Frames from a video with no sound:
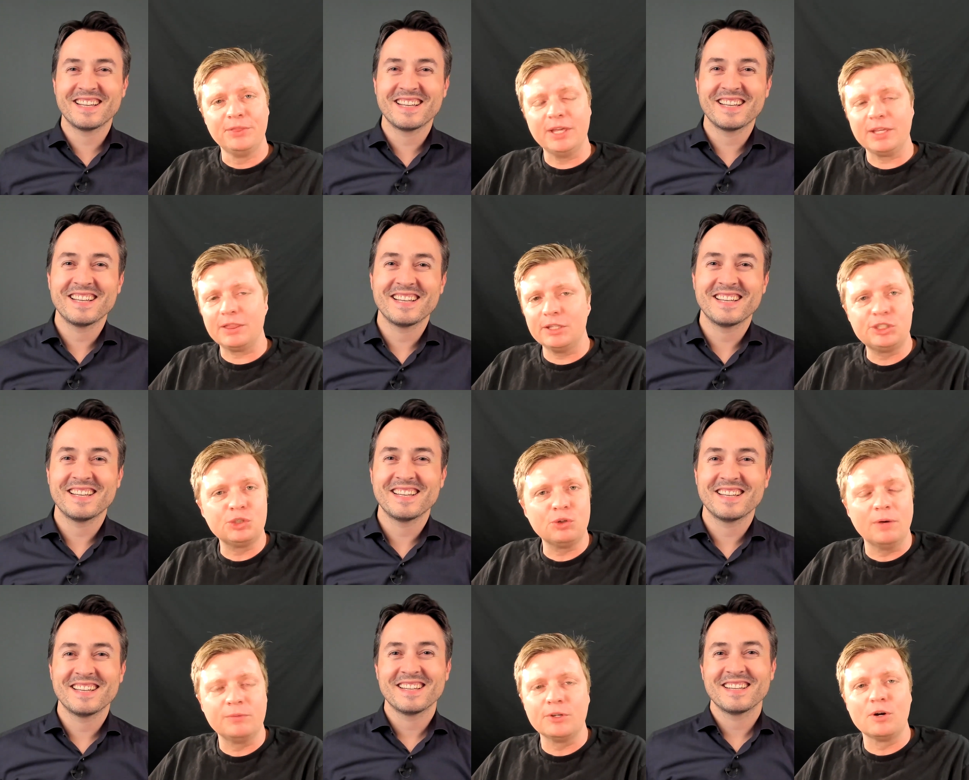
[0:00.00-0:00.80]
Speaker 1: like this
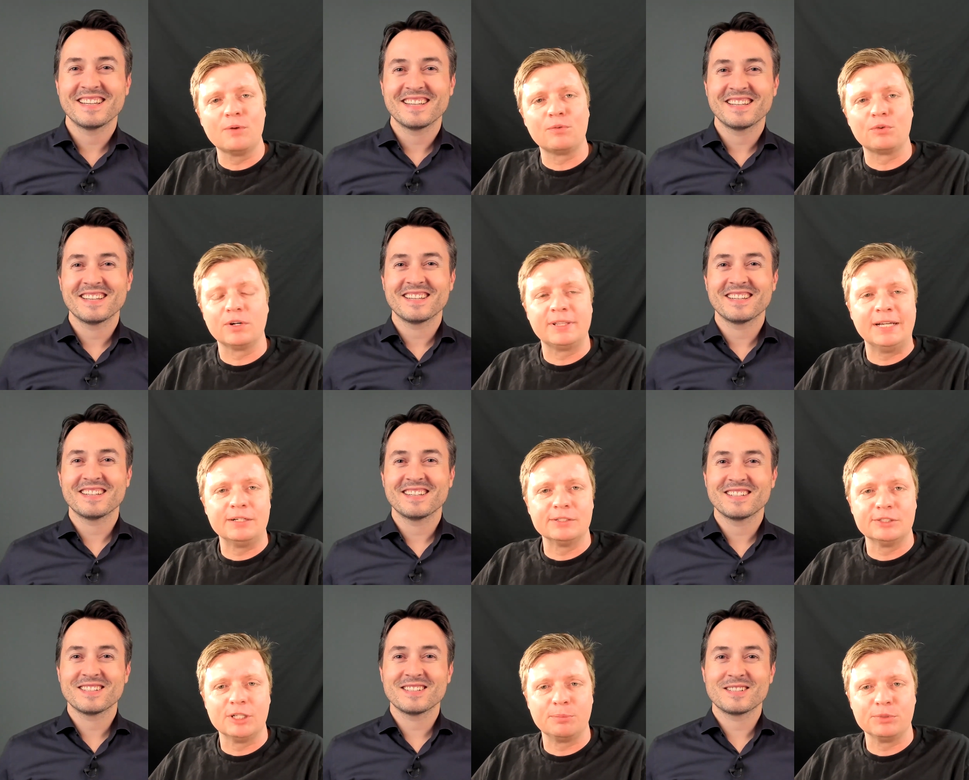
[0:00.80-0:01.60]
show, I've done over a
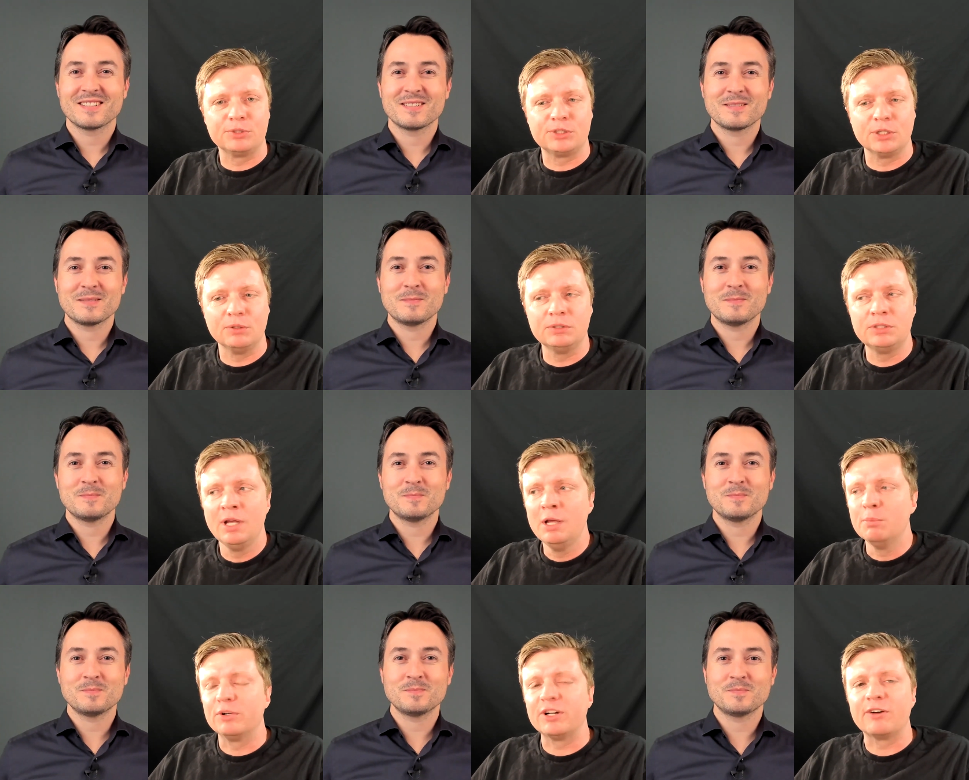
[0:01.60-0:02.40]
thousand episodes,
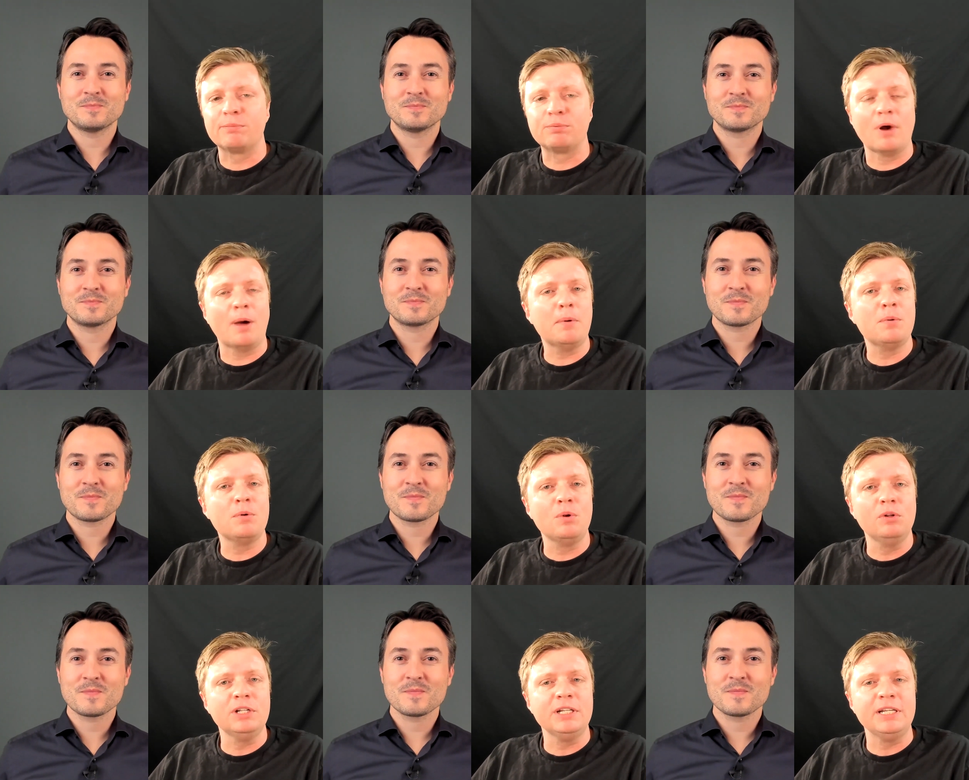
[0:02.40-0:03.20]
but I've
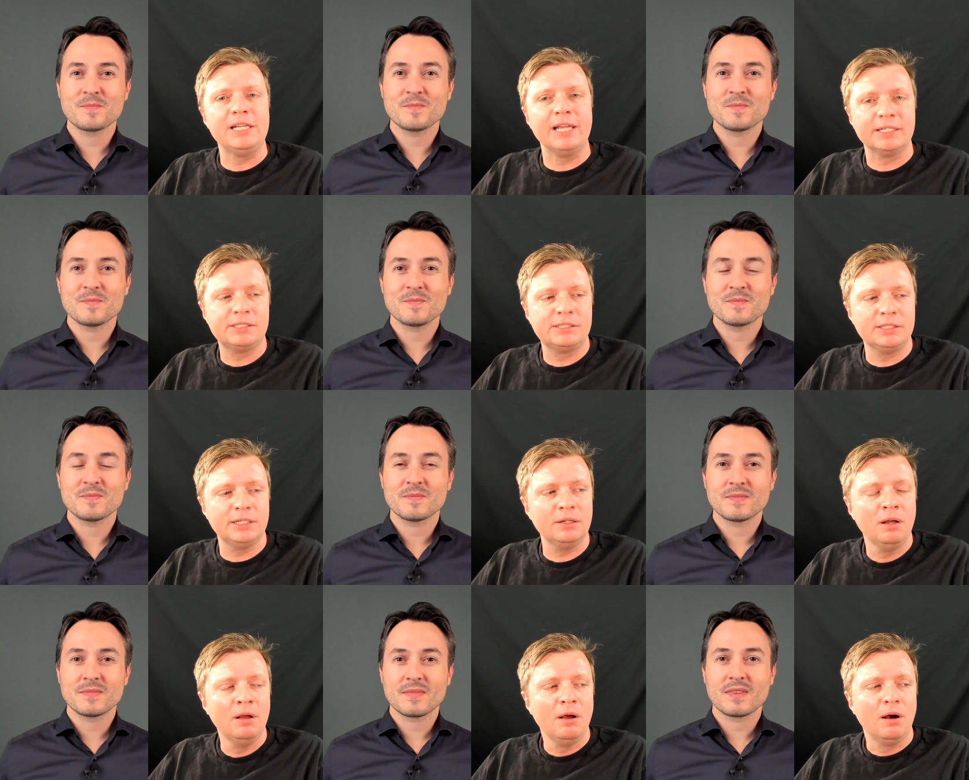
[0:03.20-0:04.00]
probably only
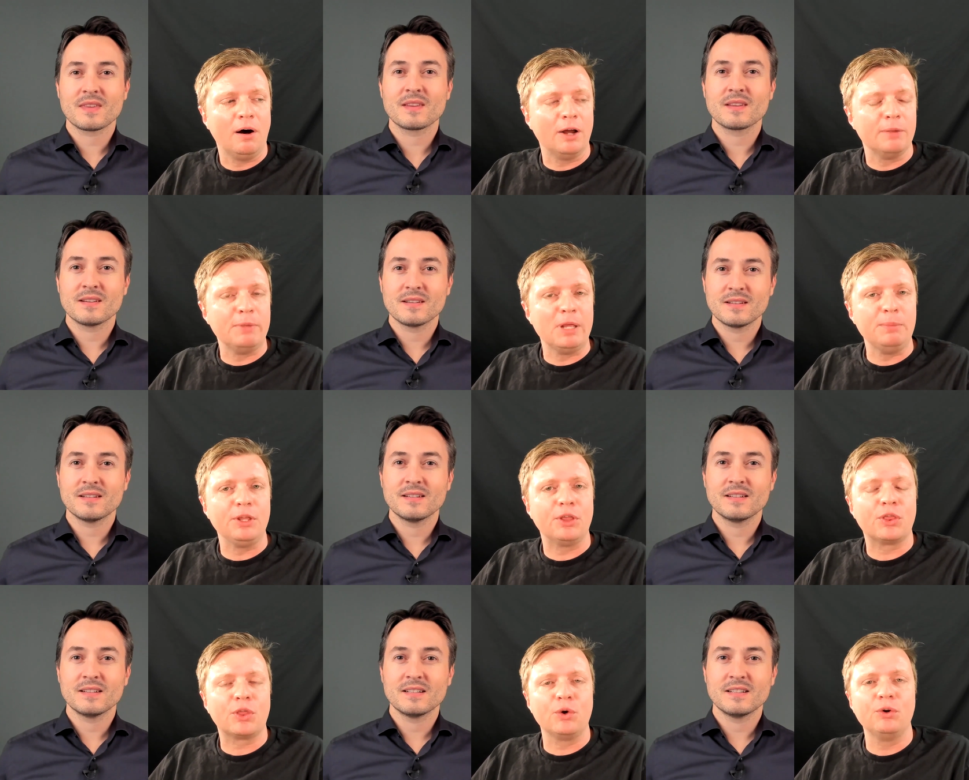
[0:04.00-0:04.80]
guested on maybe
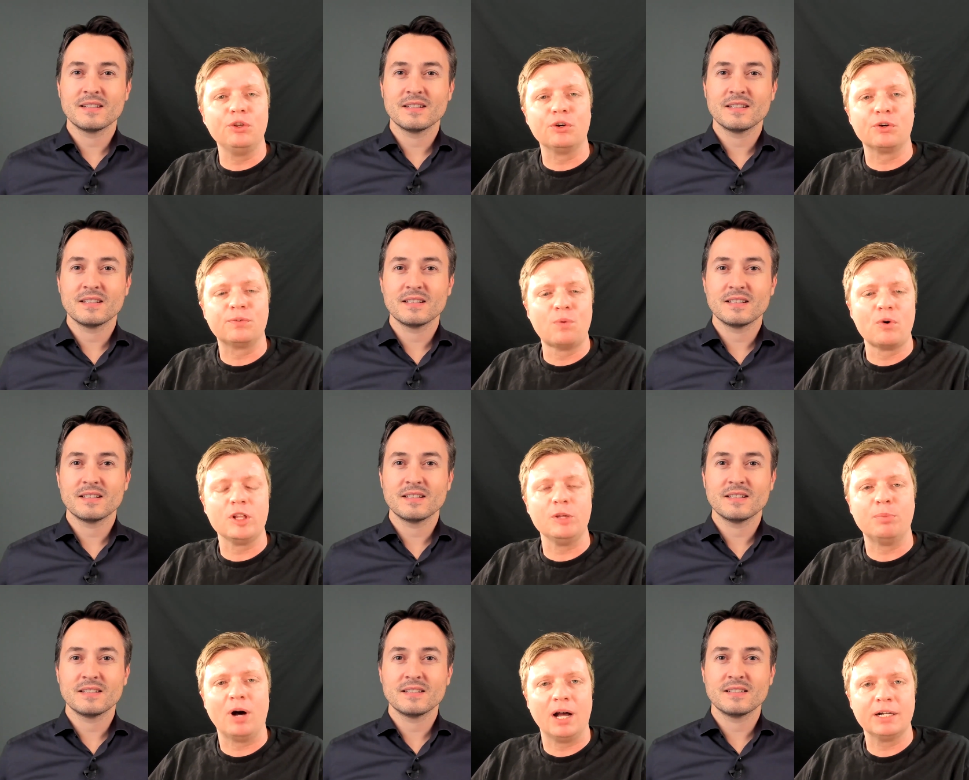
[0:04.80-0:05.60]
thirty or
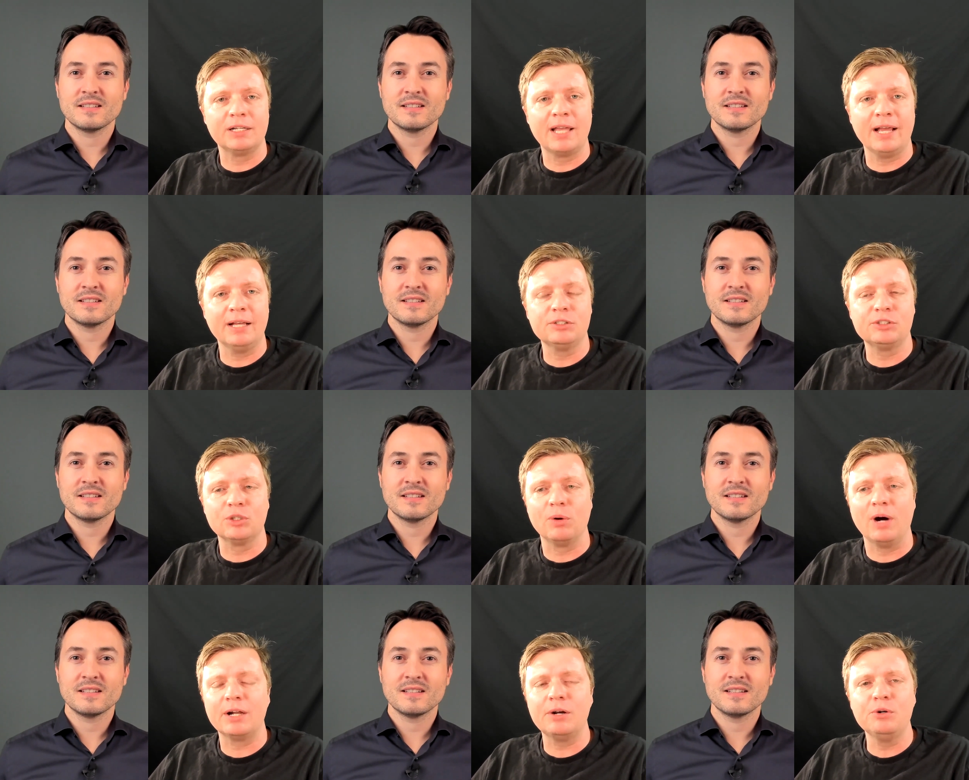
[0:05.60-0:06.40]
forty podcasts.
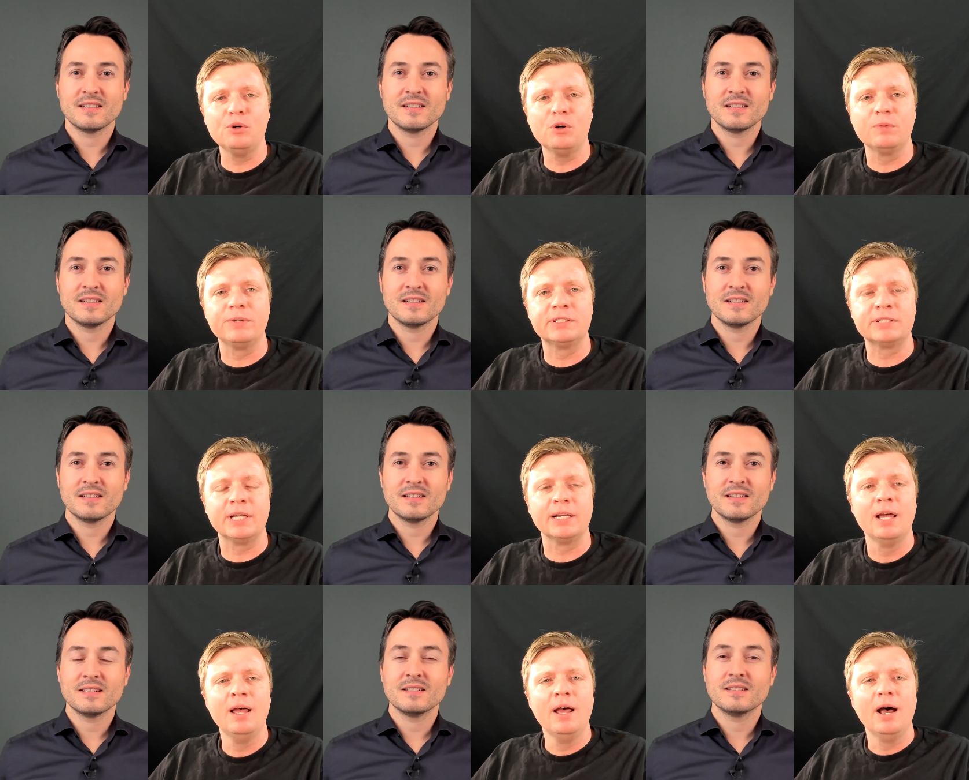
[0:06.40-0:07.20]
So I don't know if it's
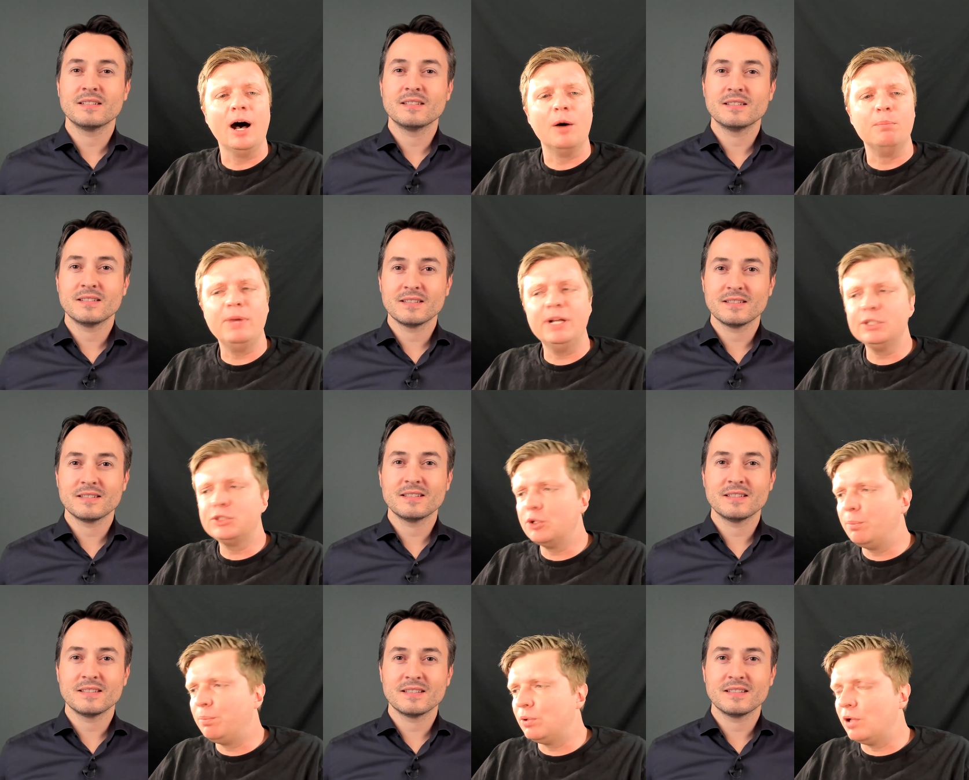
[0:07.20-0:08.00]
like a
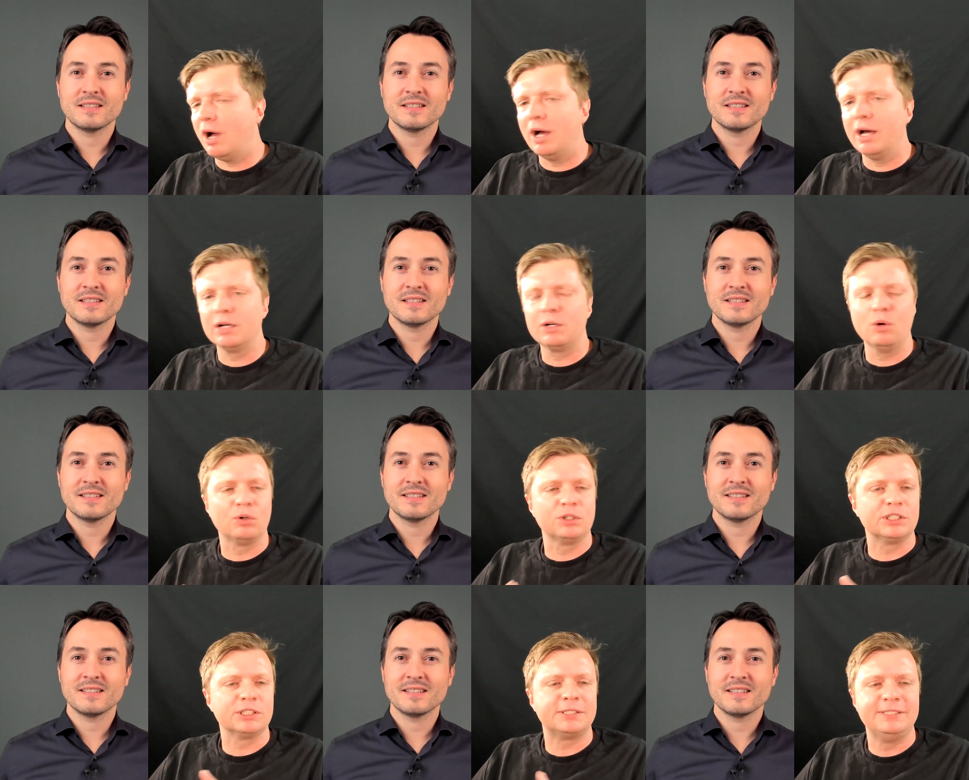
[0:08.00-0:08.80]
mental block
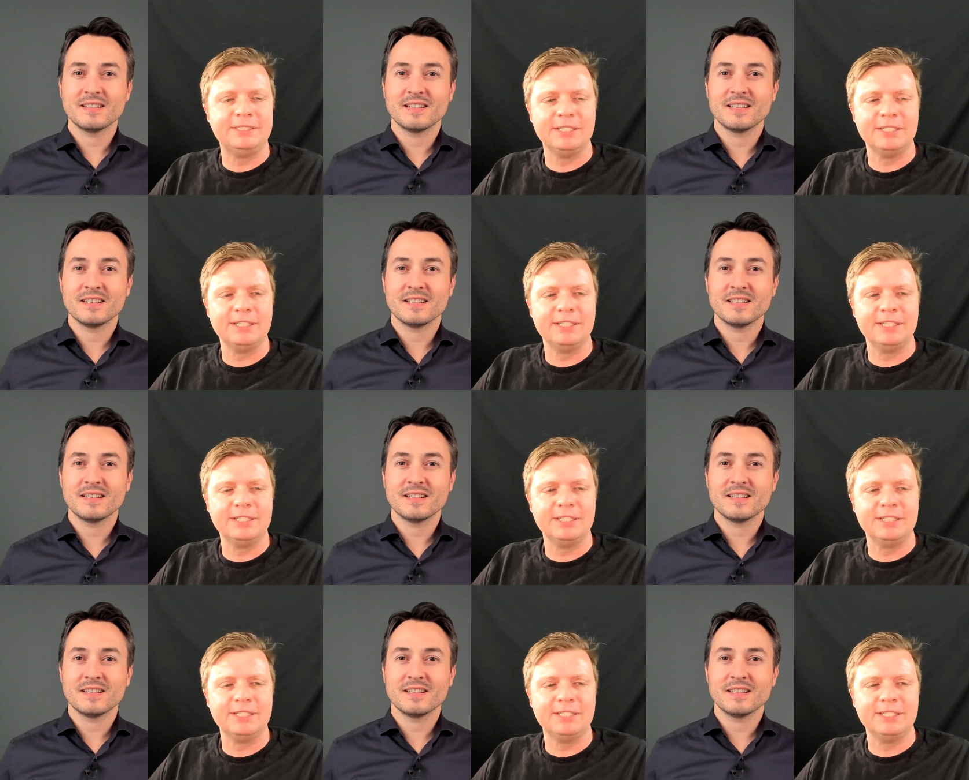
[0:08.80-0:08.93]
or just